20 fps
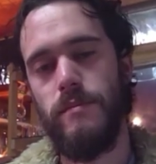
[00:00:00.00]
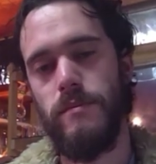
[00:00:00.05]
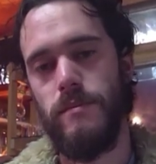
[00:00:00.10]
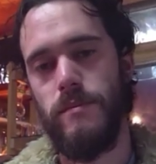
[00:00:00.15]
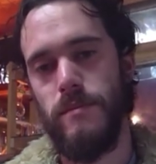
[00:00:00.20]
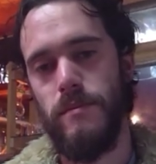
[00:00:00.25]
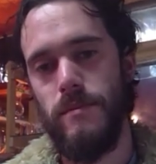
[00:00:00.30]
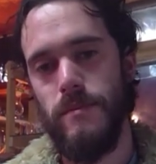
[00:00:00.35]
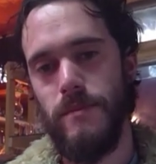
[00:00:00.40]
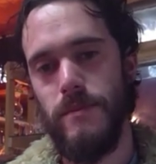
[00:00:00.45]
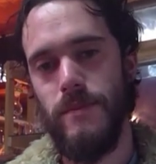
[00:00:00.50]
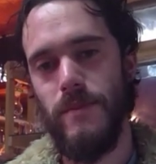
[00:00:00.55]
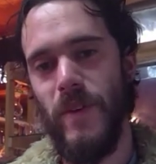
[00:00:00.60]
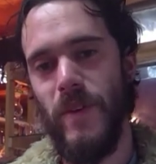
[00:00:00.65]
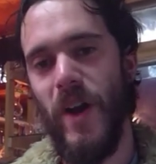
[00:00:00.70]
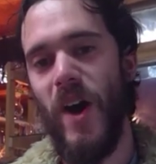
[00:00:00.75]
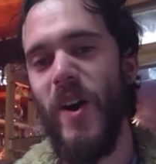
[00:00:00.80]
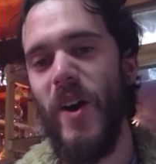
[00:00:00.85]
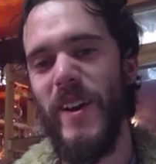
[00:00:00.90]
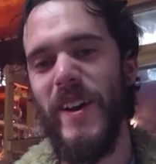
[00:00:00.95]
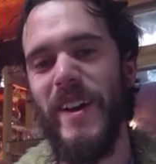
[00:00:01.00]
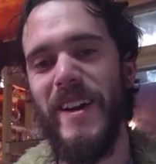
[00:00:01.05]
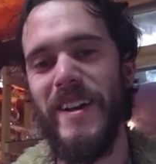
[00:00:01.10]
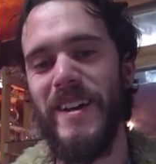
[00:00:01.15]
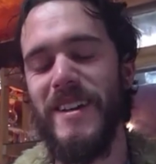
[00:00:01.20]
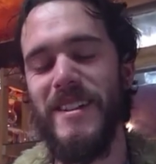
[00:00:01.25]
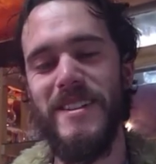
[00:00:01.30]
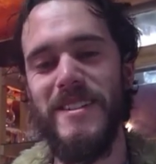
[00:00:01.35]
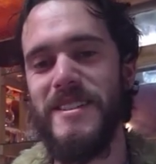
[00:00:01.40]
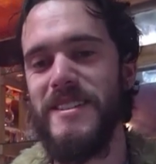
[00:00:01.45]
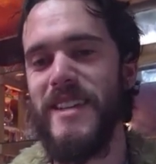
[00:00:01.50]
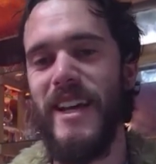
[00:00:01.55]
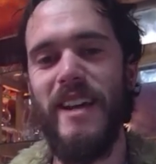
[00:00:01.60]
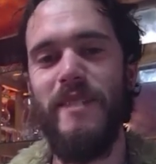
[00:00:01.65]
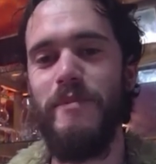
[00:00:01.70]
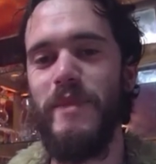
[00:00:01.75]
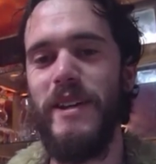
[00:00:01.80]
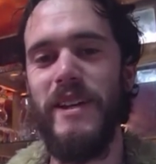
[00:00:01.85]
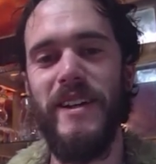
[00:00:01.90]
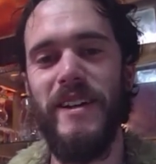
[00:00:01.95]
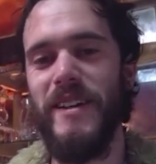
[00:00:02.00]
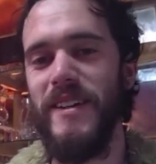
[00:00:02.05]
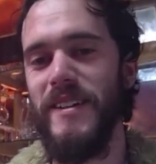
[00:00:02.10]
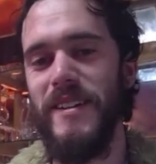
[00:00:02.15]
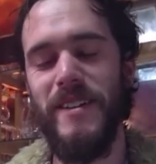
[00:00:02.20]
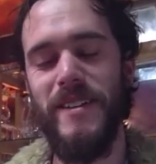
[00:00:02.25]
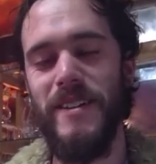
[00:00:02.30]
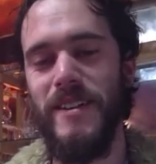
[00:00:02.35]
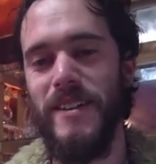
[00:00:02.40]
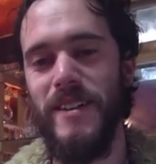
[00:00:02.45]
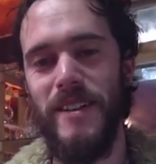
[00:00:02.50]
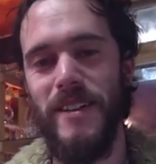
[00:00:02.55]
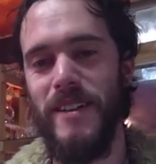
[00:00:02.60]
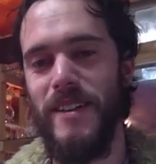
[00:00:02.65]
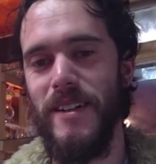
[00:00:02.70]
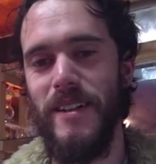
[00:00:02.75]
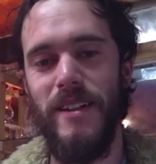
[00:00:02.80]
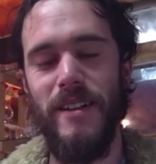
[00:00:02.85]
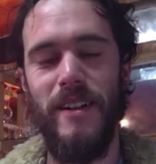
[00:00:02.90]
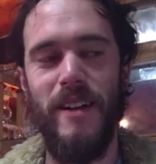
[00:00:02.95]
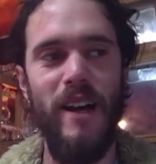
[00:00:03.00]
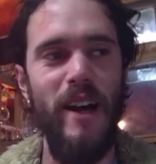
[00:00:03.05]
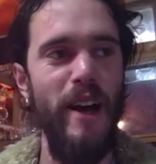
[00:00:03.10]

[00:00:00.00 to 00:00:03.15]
it's like oh, finding oh, yeah. that yeah that rhythm.